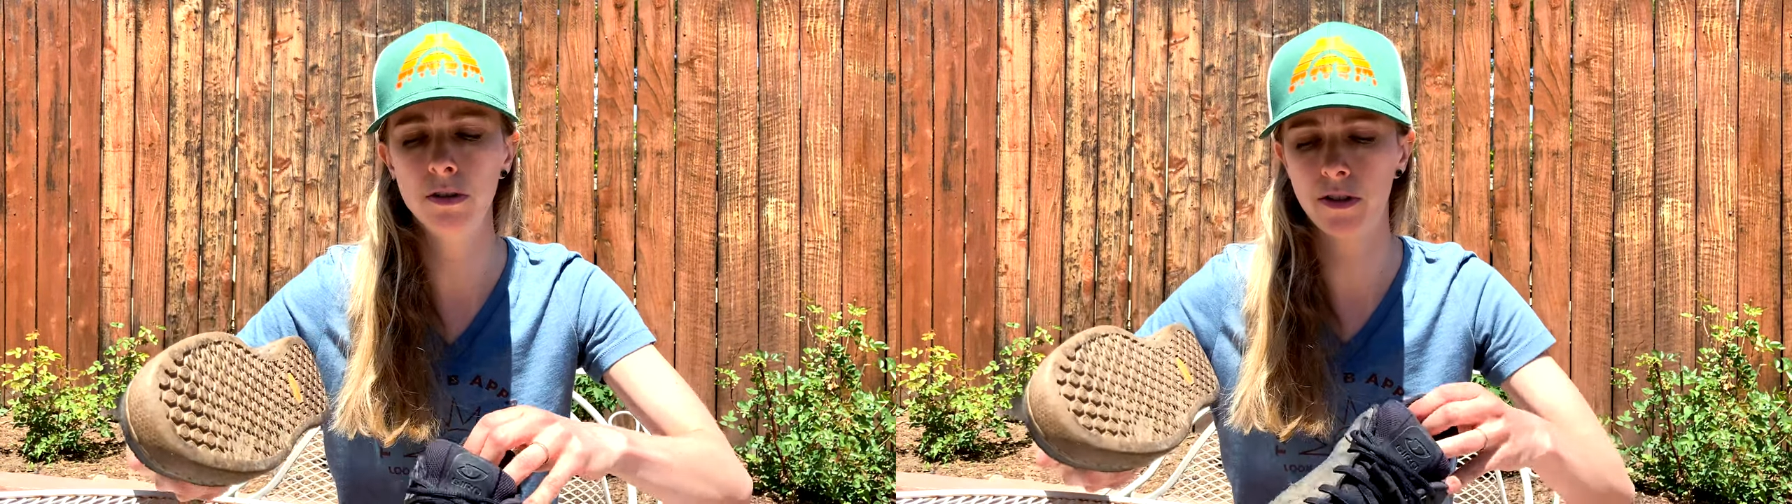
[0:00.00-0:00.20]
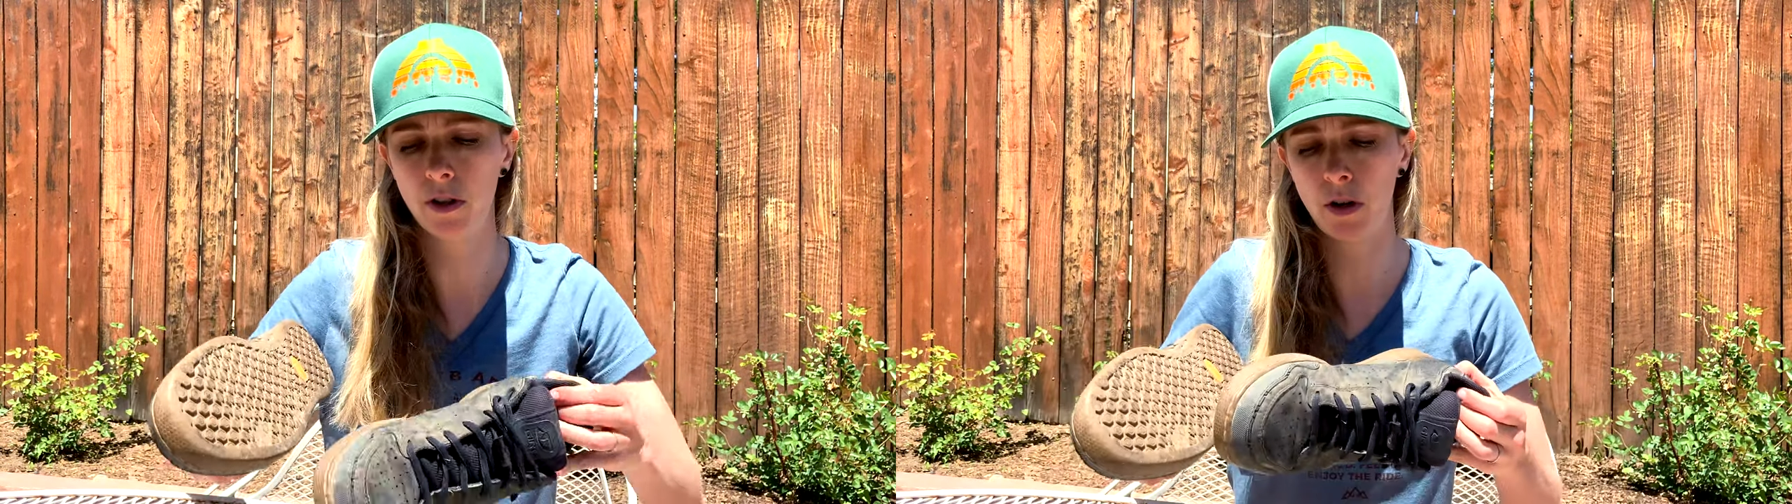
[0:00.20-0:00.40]

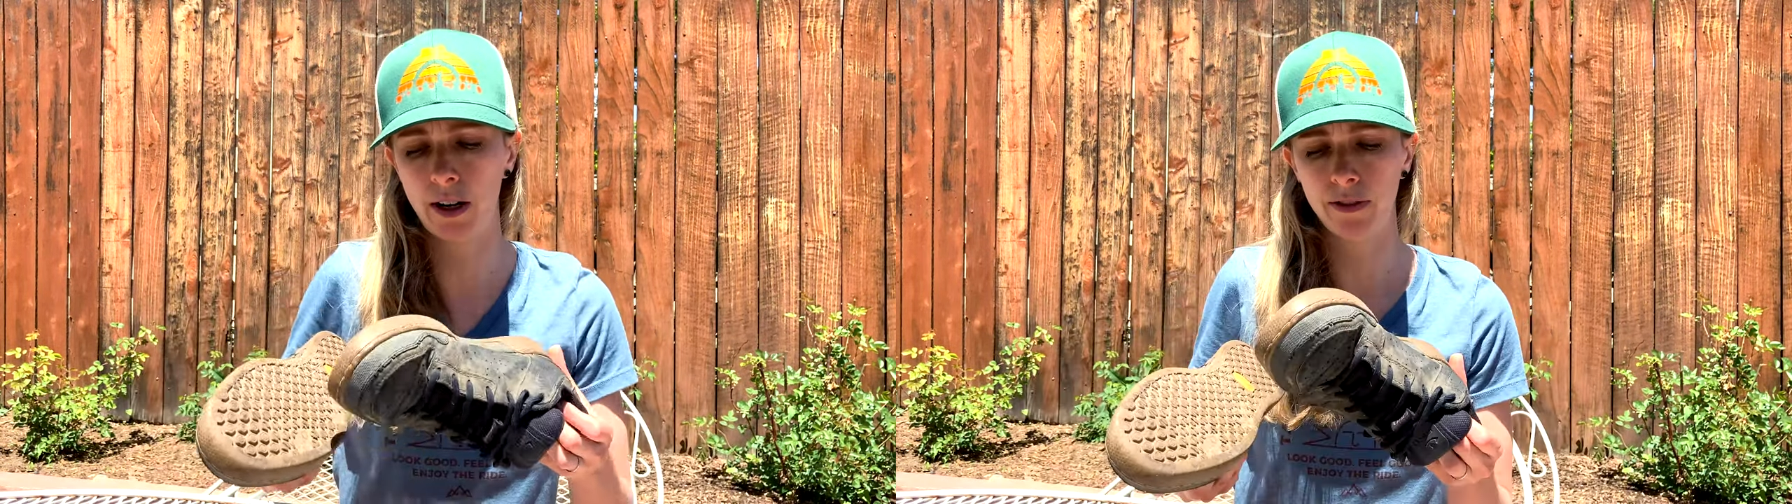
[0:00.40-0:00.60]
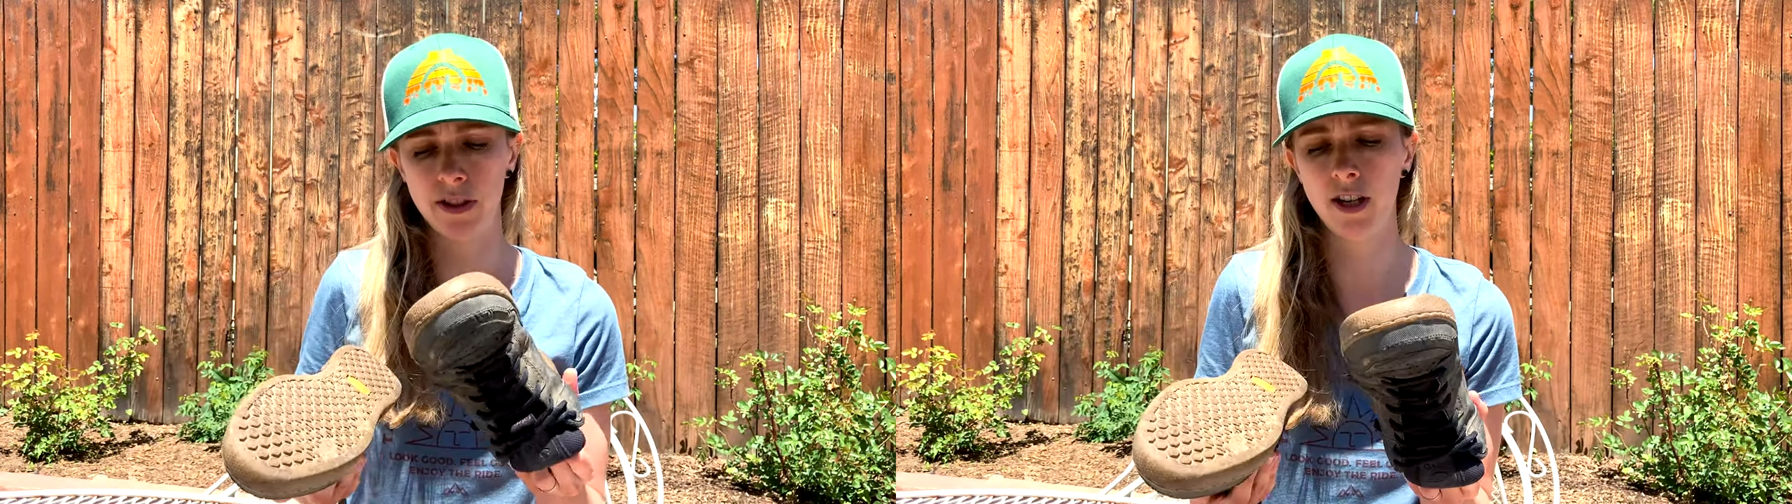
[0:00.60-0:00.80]
So I
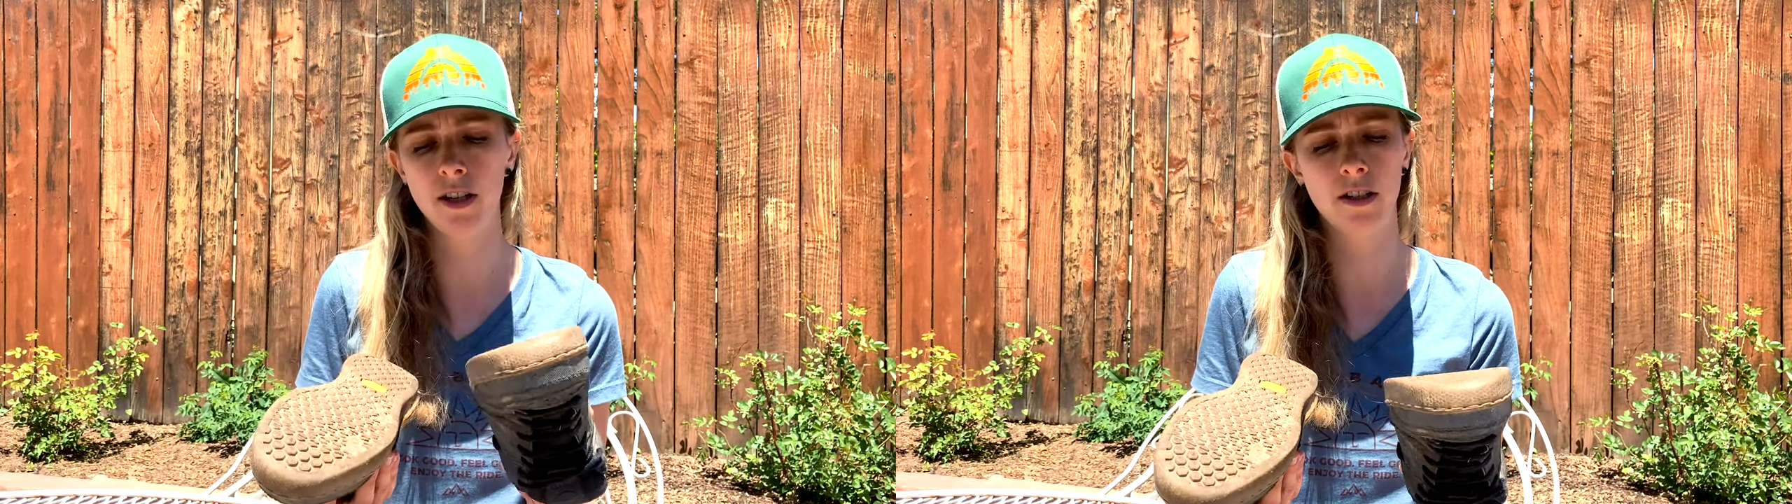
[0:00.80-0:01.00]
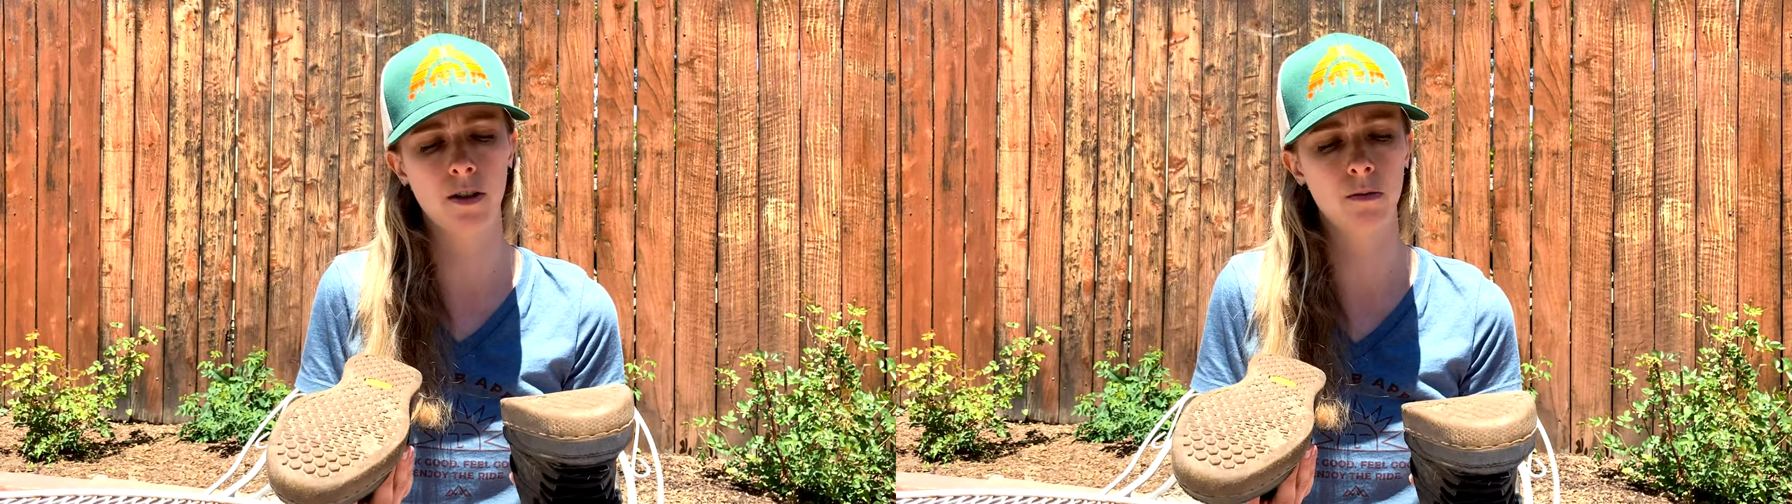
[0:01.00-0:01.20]
have to say,
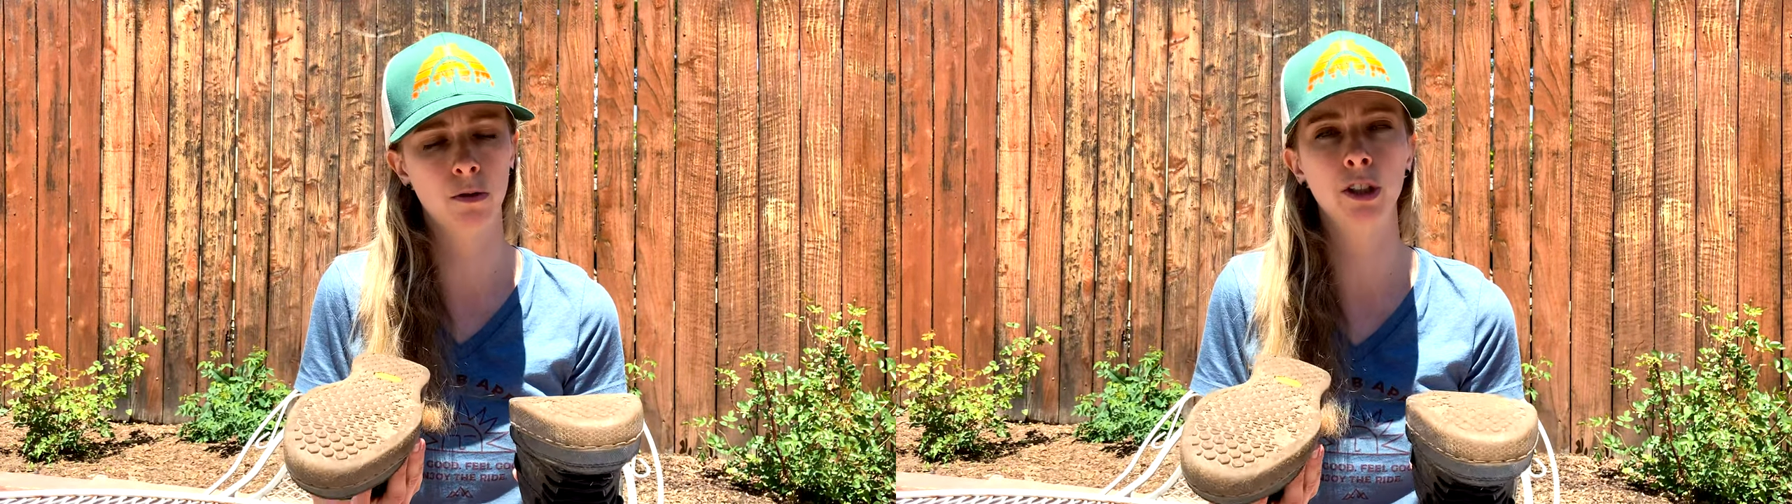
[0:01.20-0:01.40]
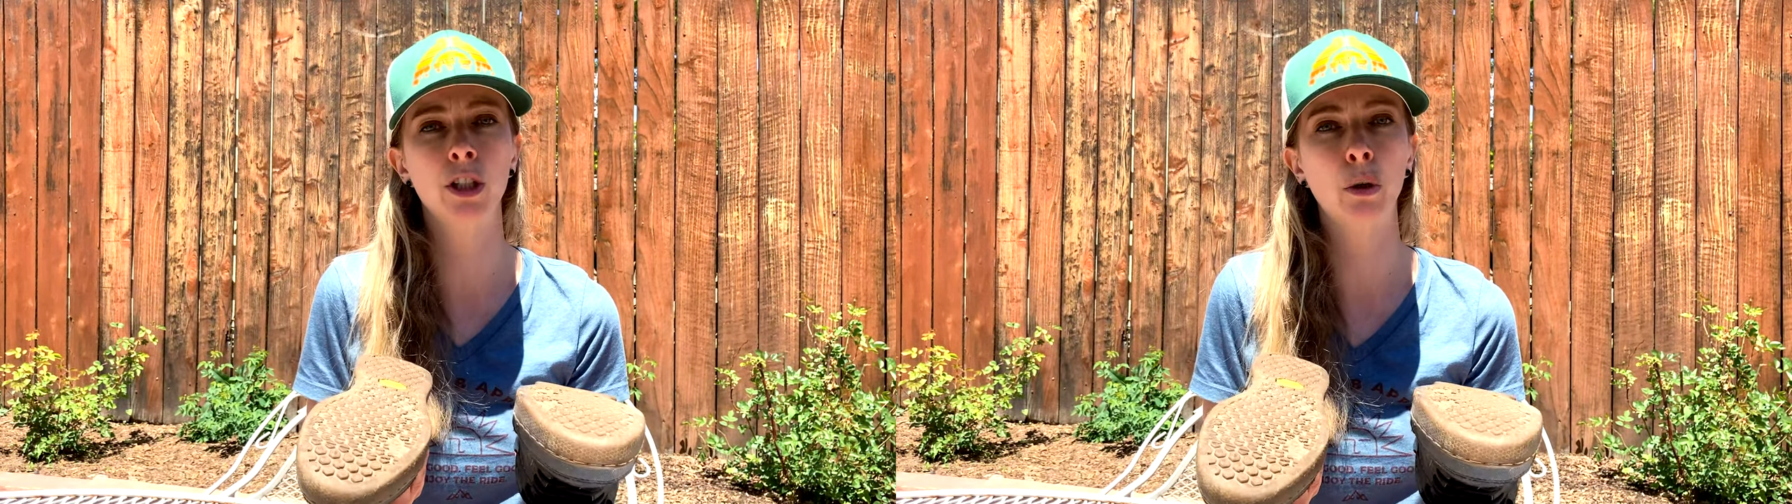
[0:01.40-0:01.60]
these are
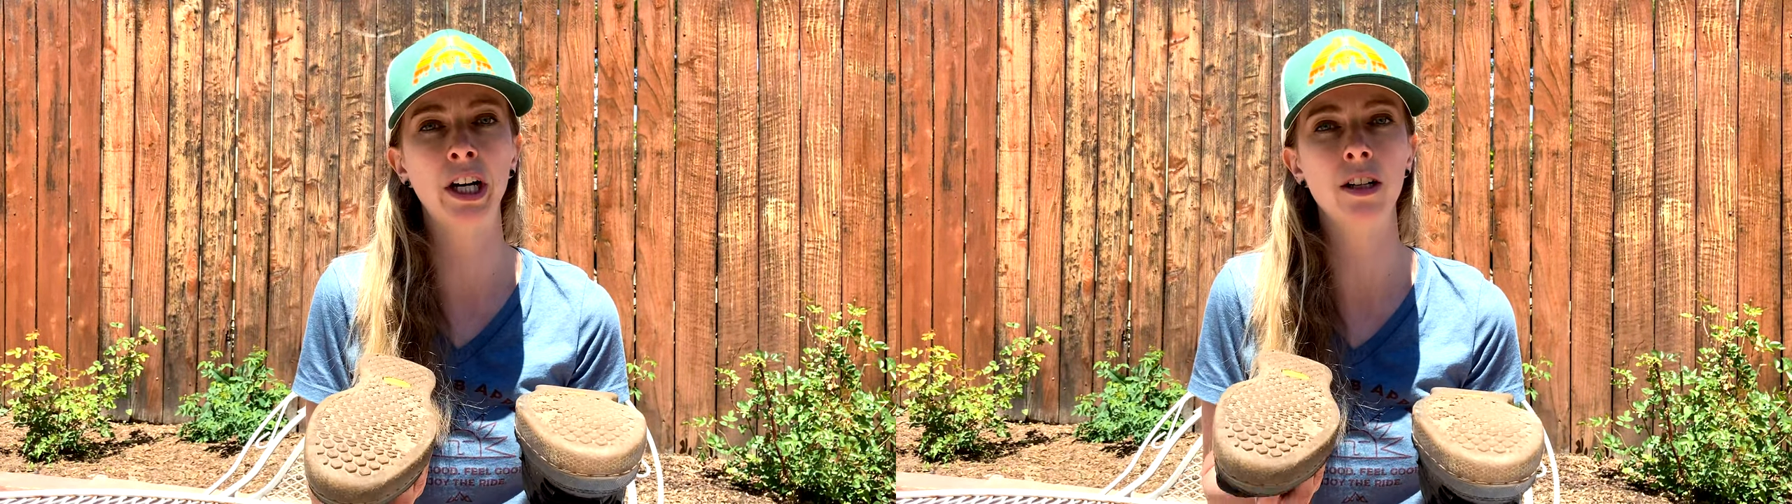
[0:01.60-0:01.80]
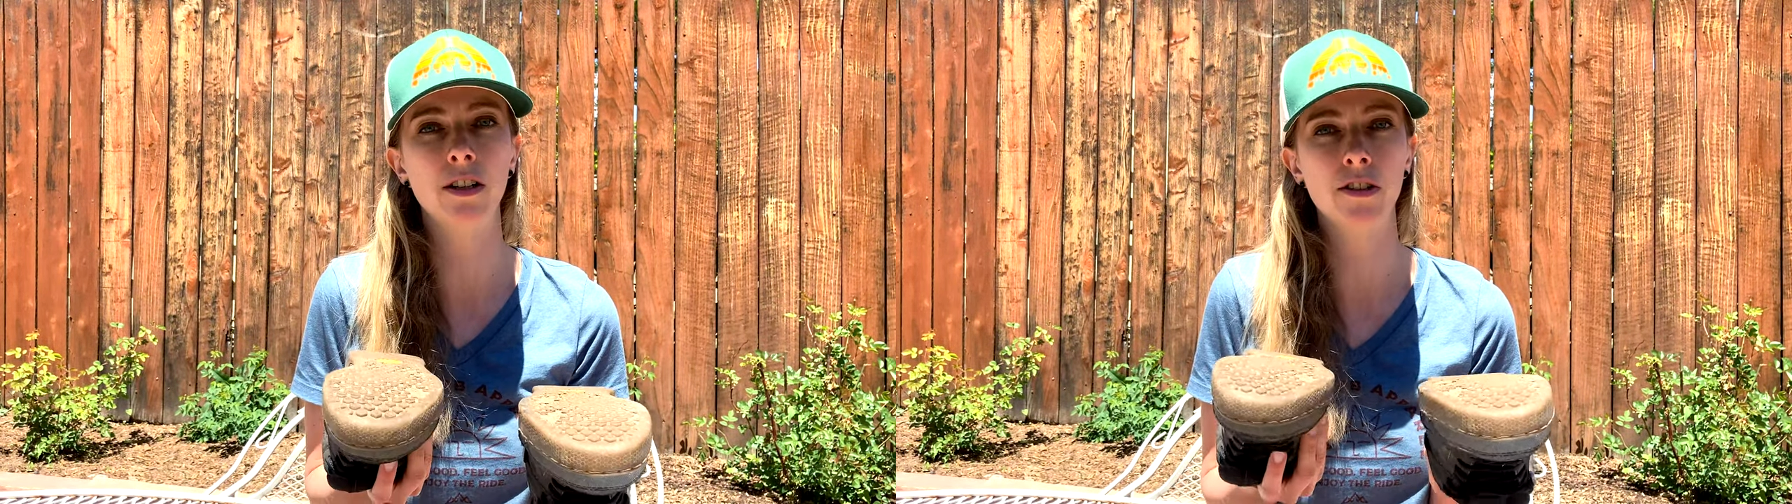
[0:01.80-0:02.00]
really great,